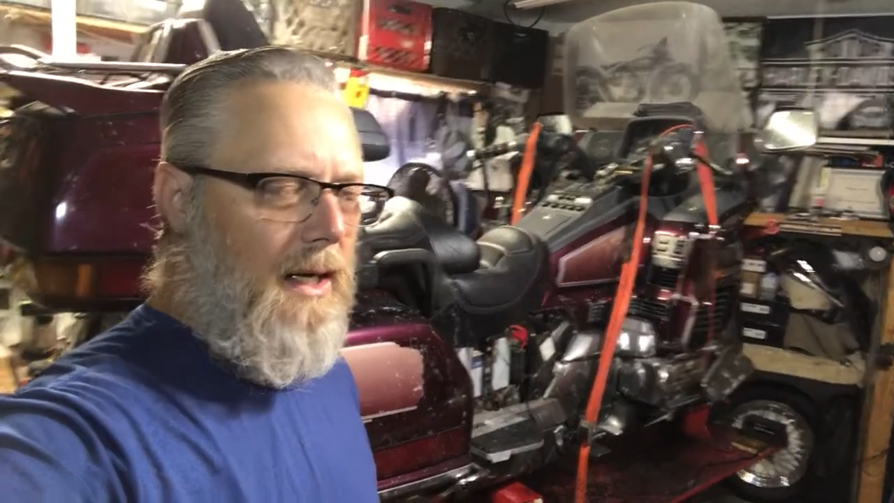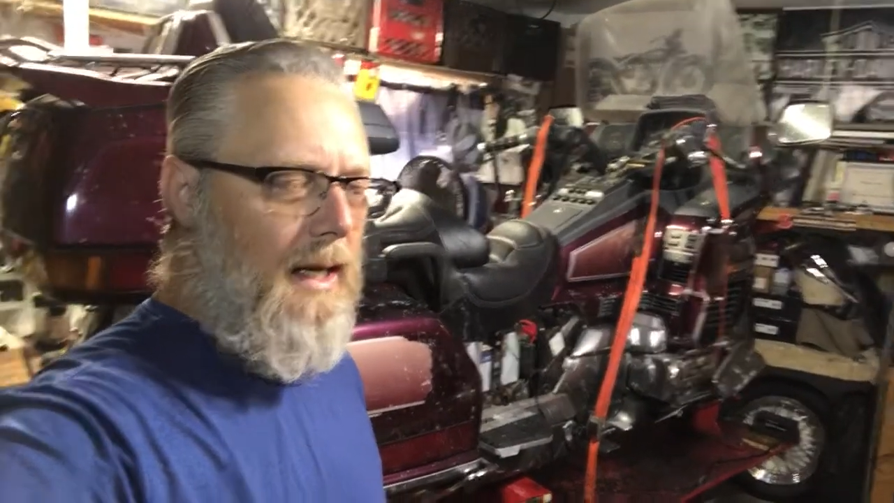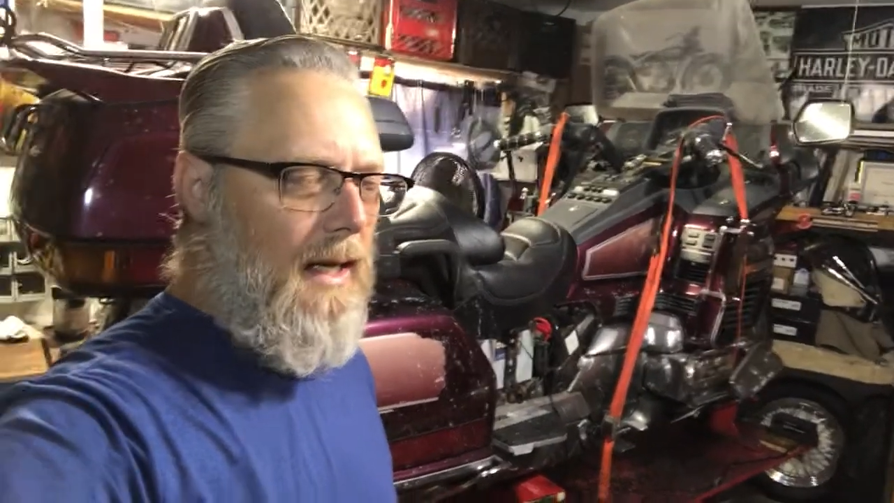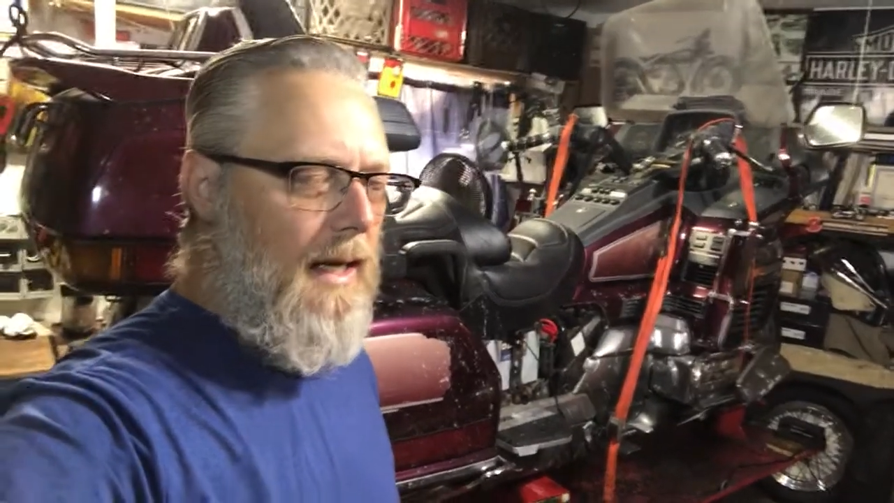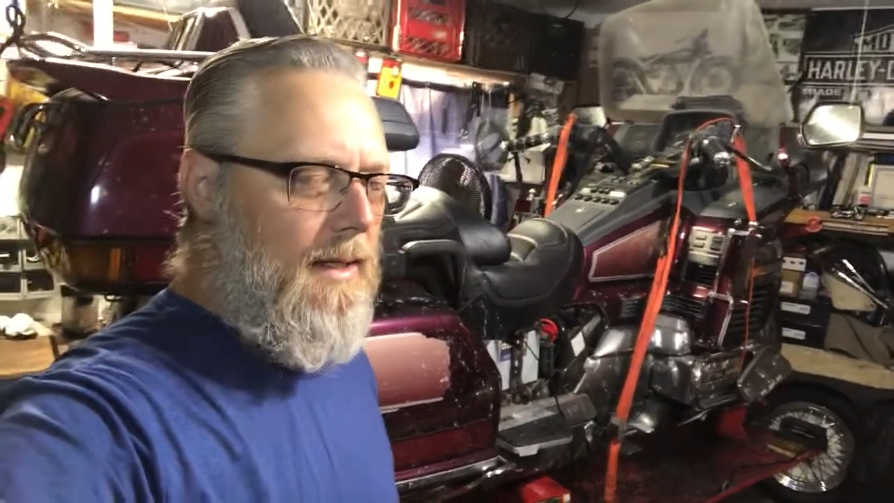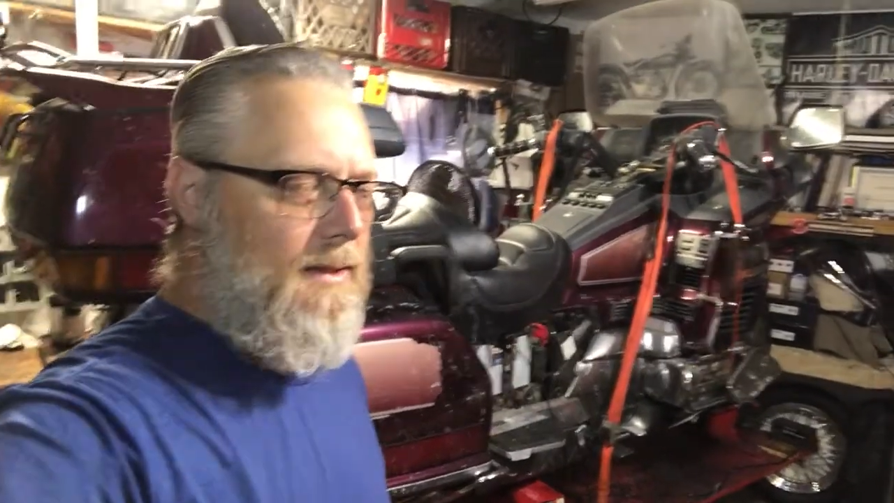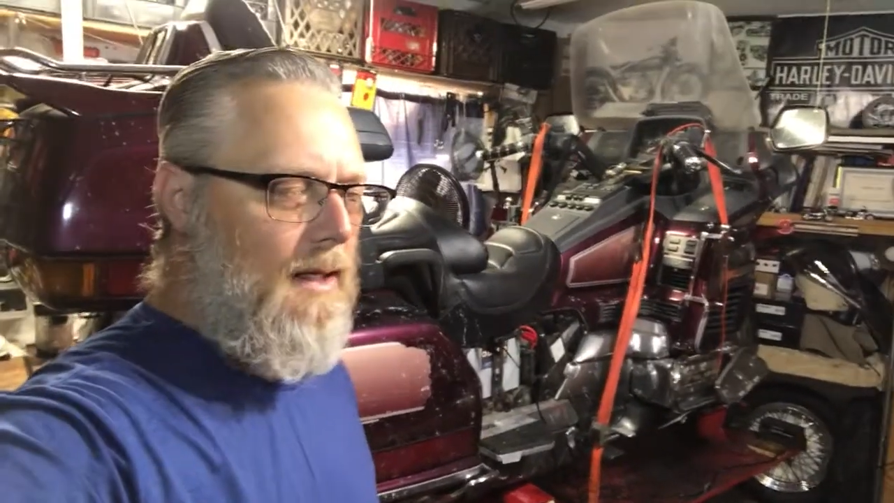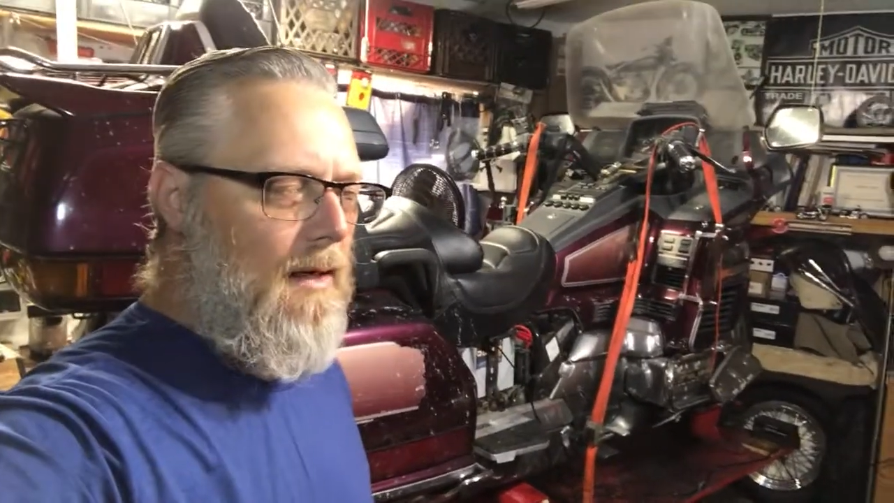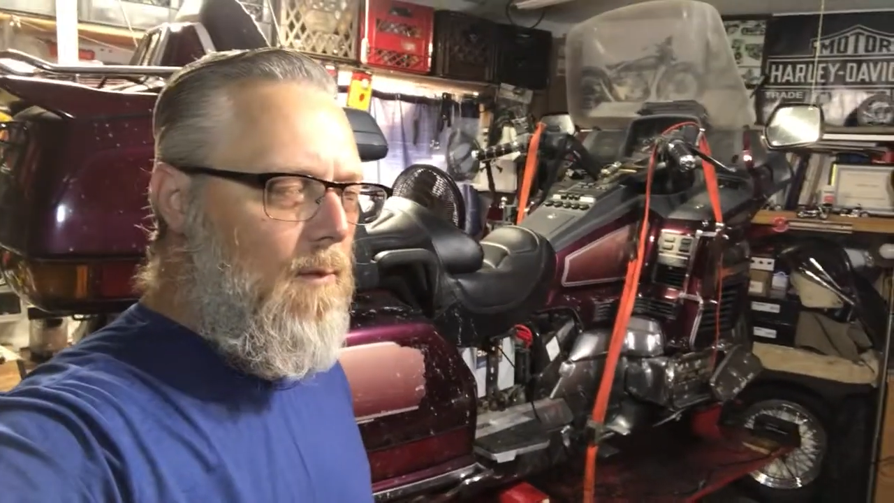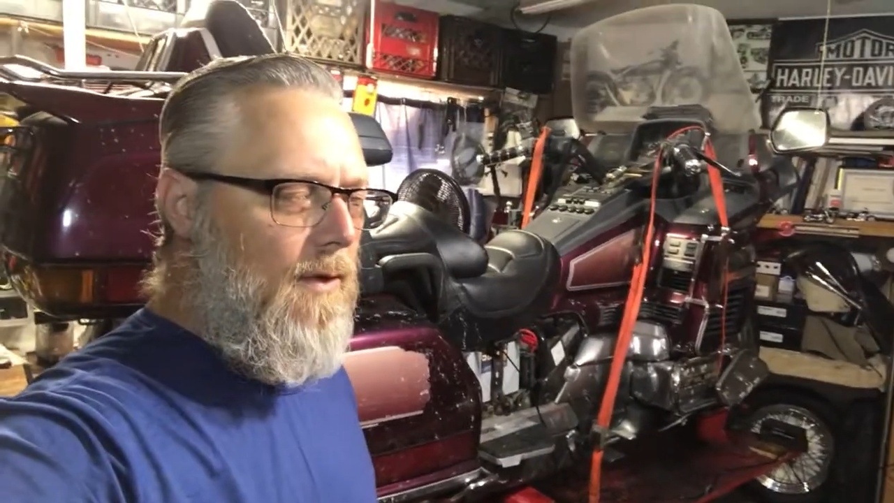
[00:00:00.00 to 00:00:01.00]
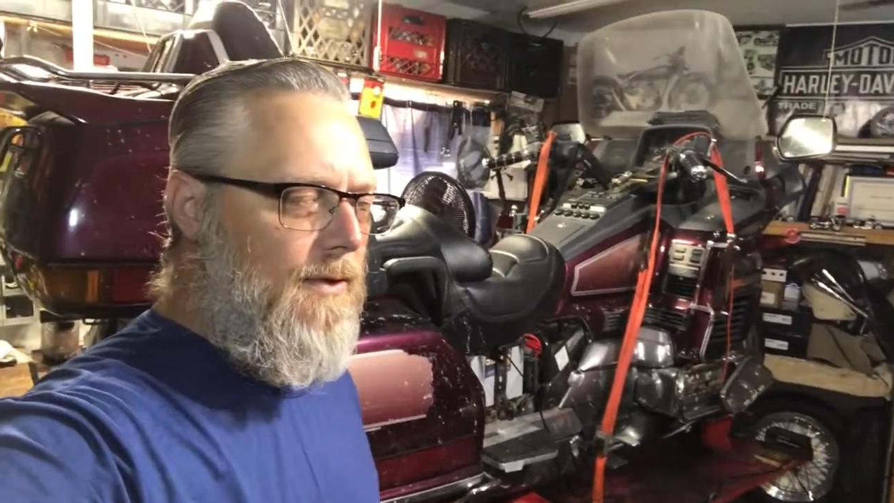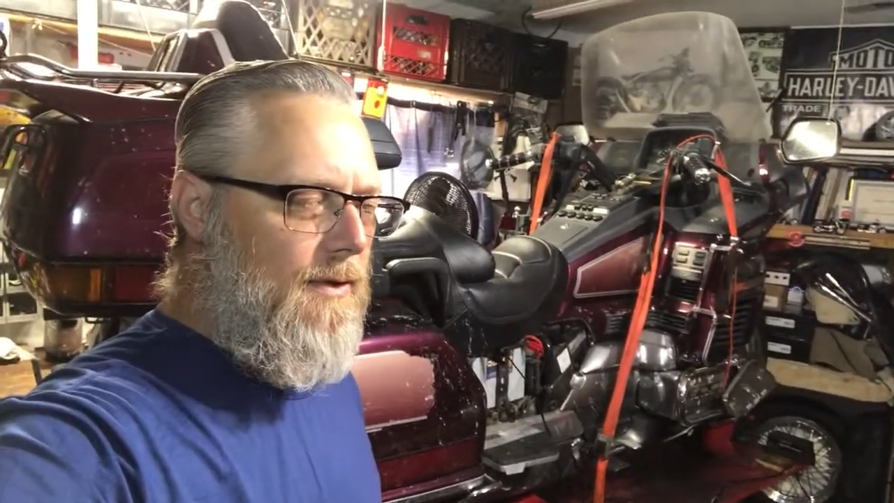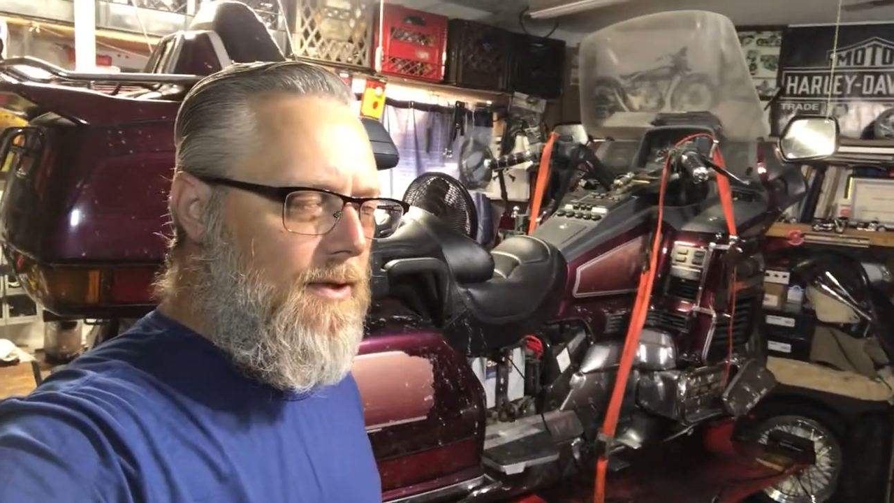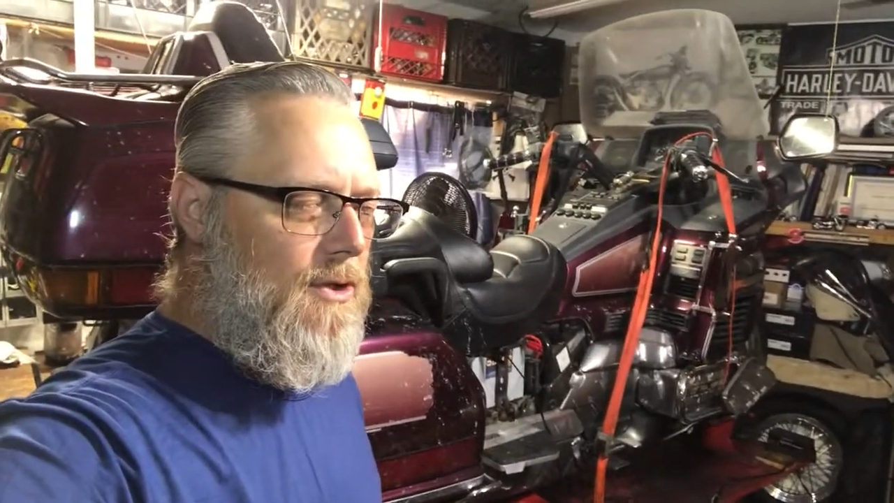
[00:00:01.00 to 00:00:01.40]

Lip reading: and with the